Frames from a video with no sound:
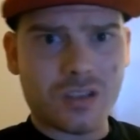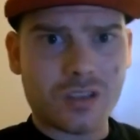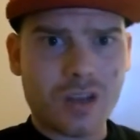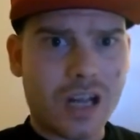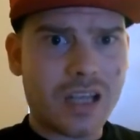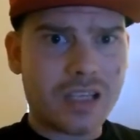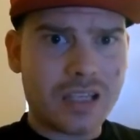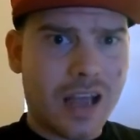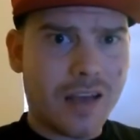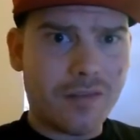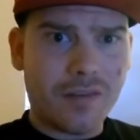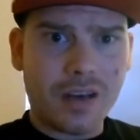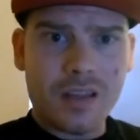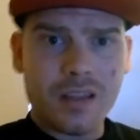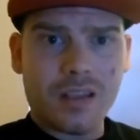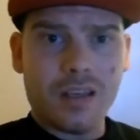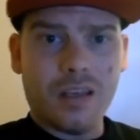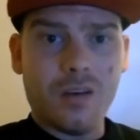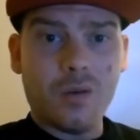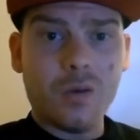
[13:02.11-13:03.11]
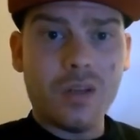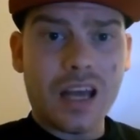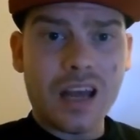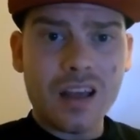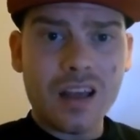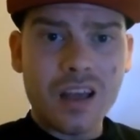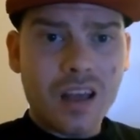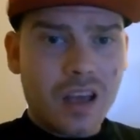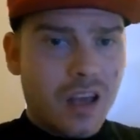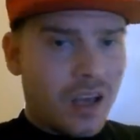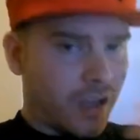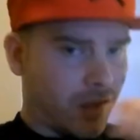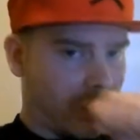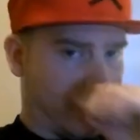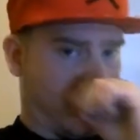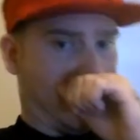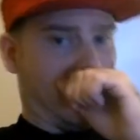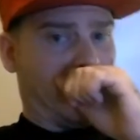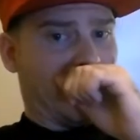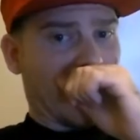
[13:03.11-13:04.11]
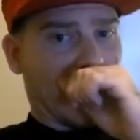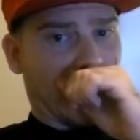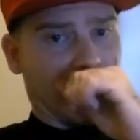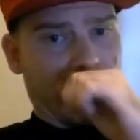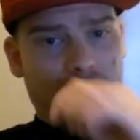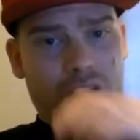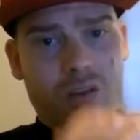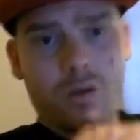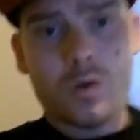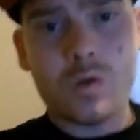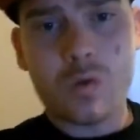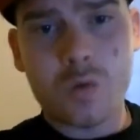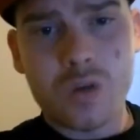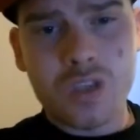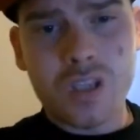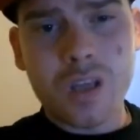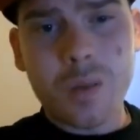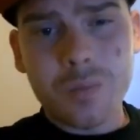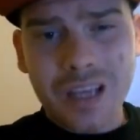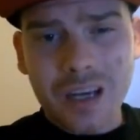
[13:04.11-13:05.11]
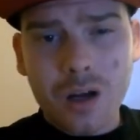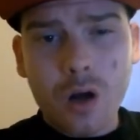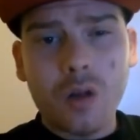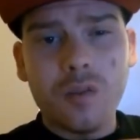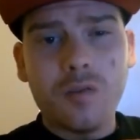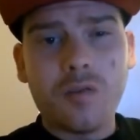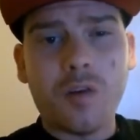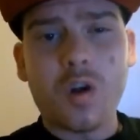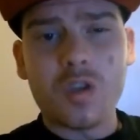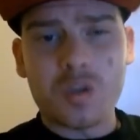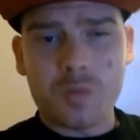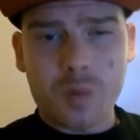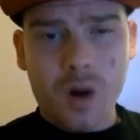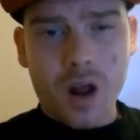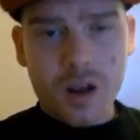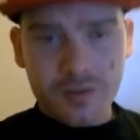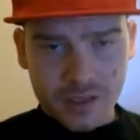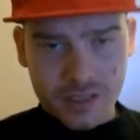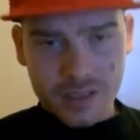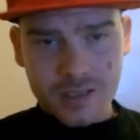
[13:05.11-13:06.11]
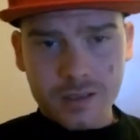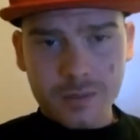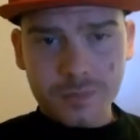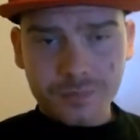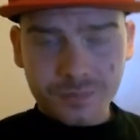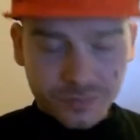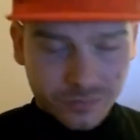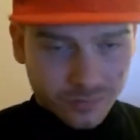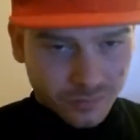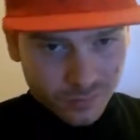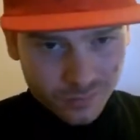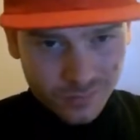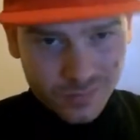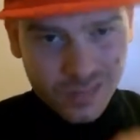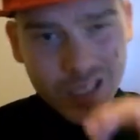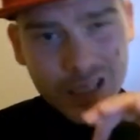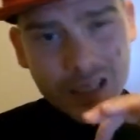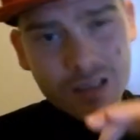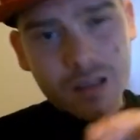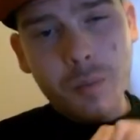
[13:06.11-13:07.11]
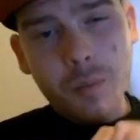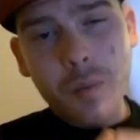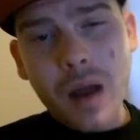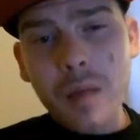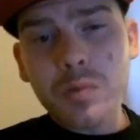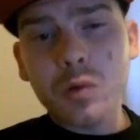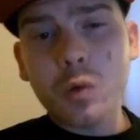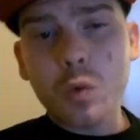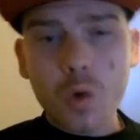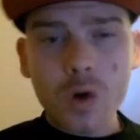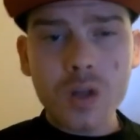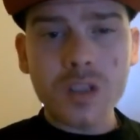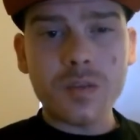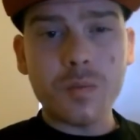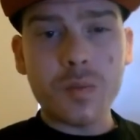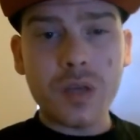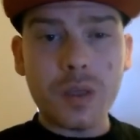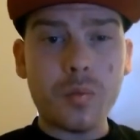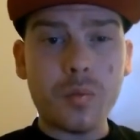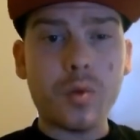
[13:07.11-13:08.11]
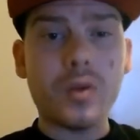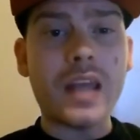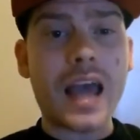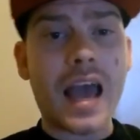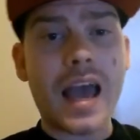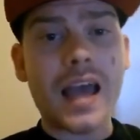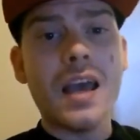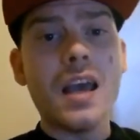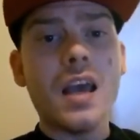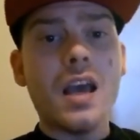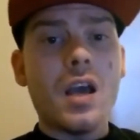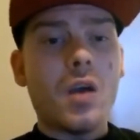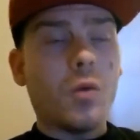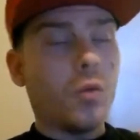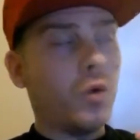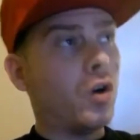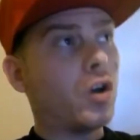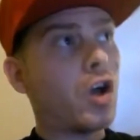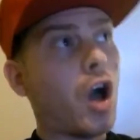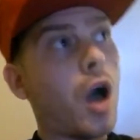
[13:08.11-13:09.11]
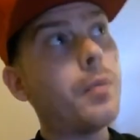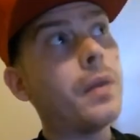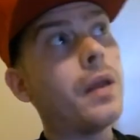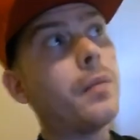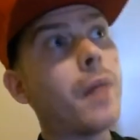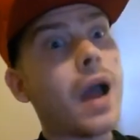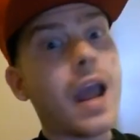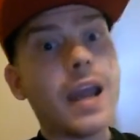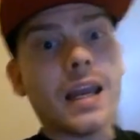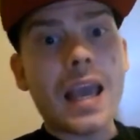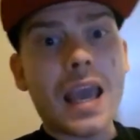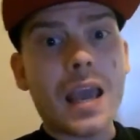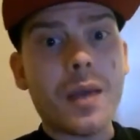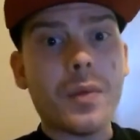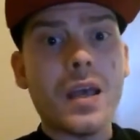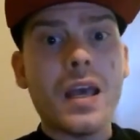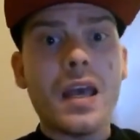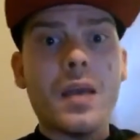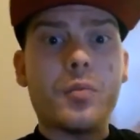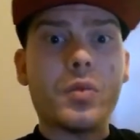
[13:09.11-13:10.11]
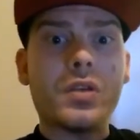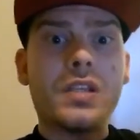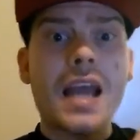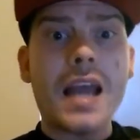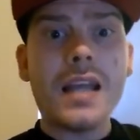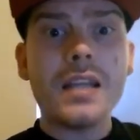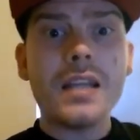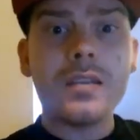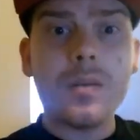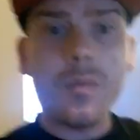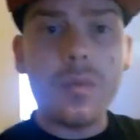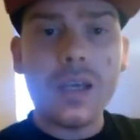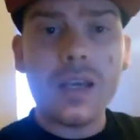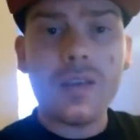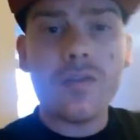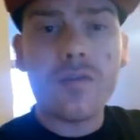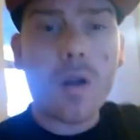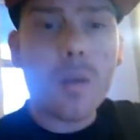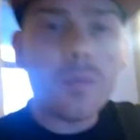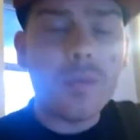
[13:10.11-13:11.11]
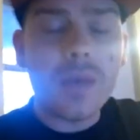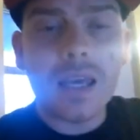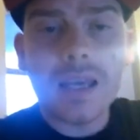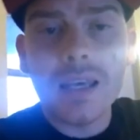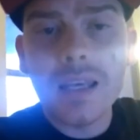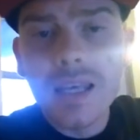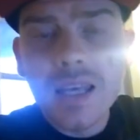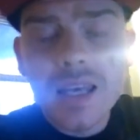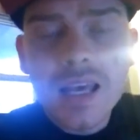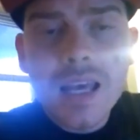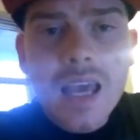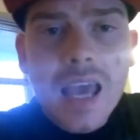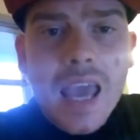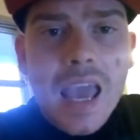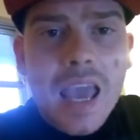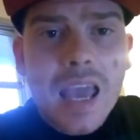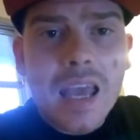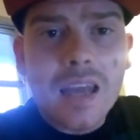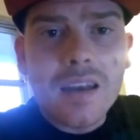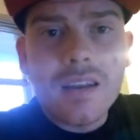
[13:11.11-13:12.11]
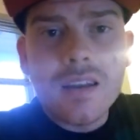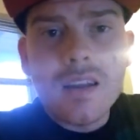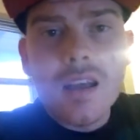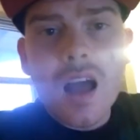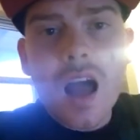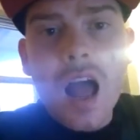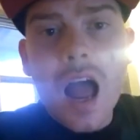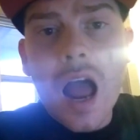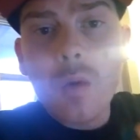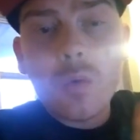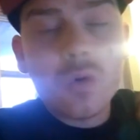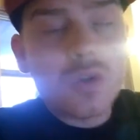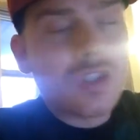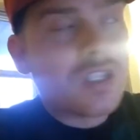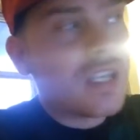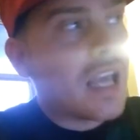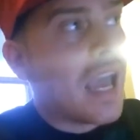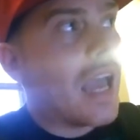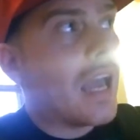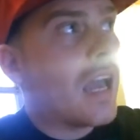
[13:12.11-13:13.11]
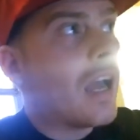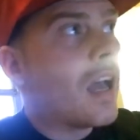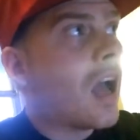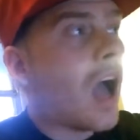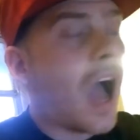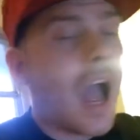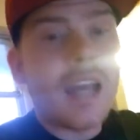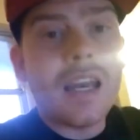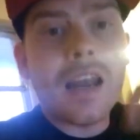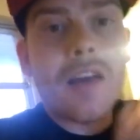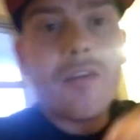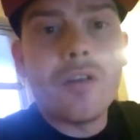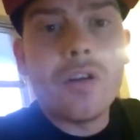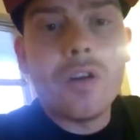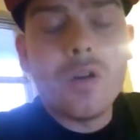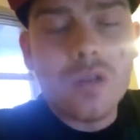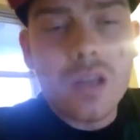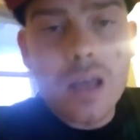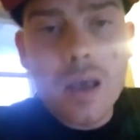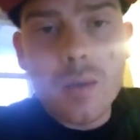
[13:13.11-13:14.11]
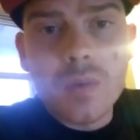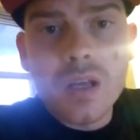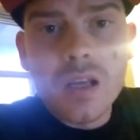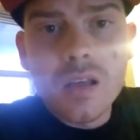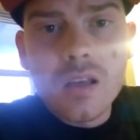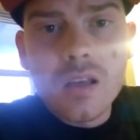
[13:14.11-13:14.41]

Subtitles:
Christ have anything to do with that? Bro, those were something called false prophets. The Bible warns the people that will come in my name, pretend to be from me, and I will say, I never knew them.